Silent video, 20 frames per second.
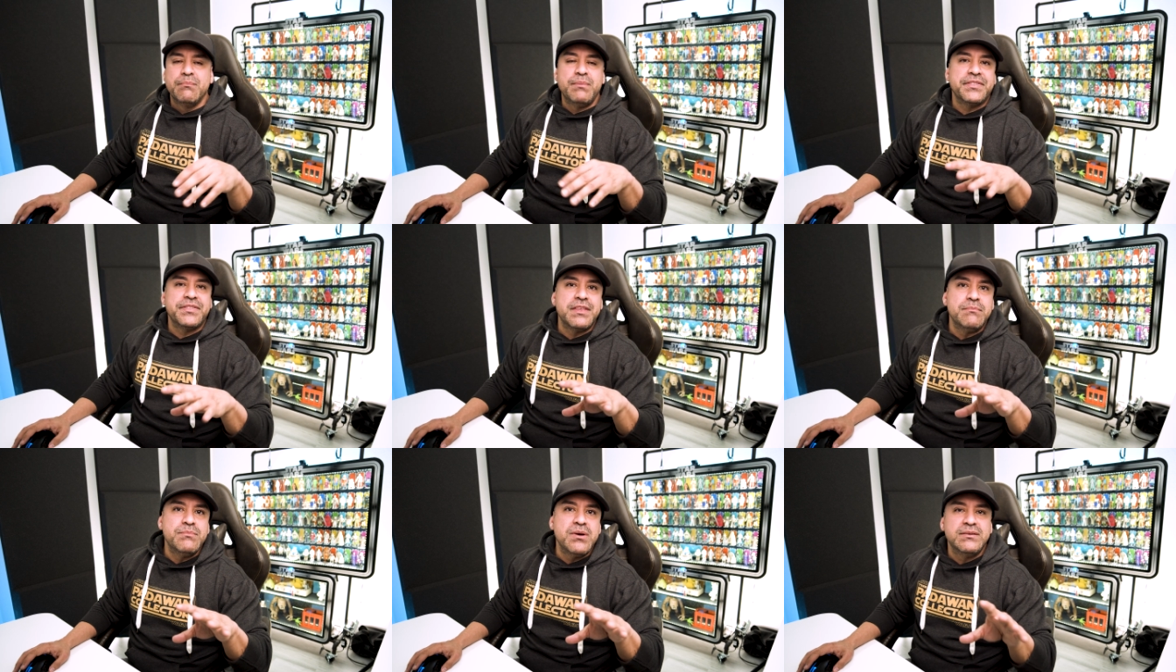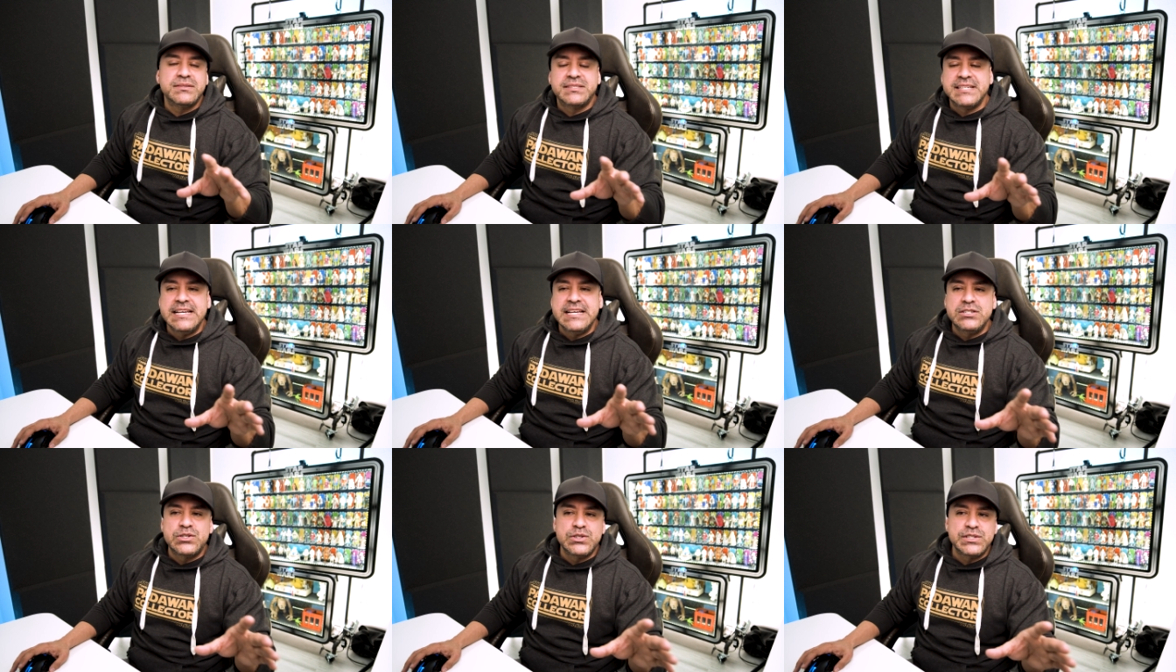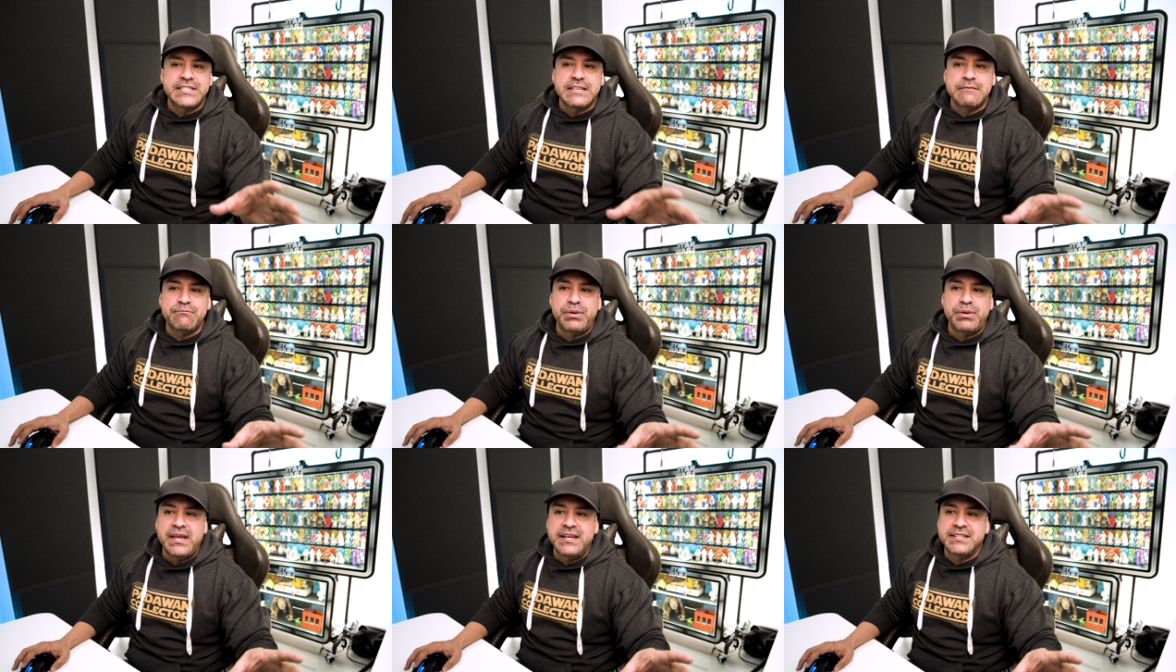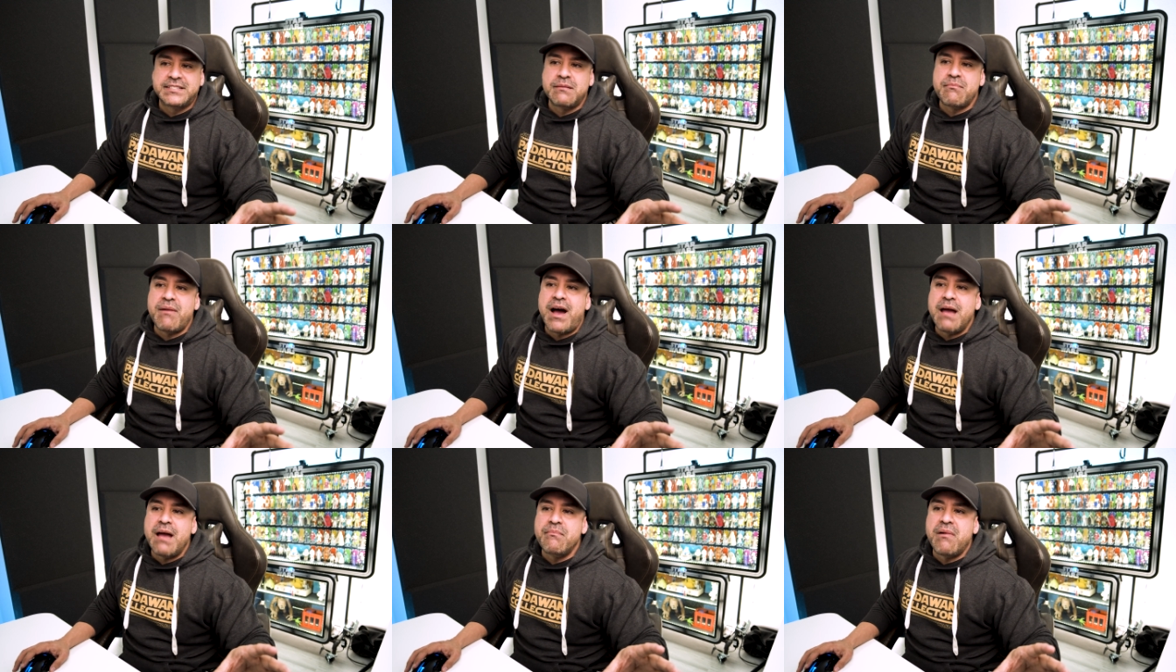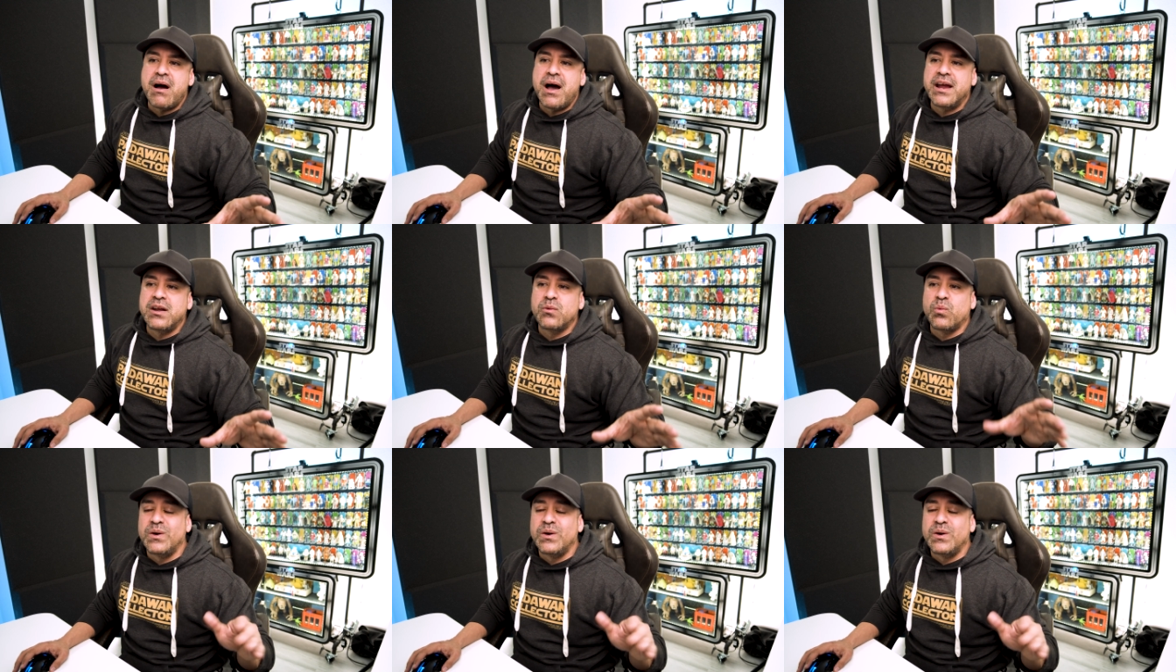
But the most interesting piece in my mind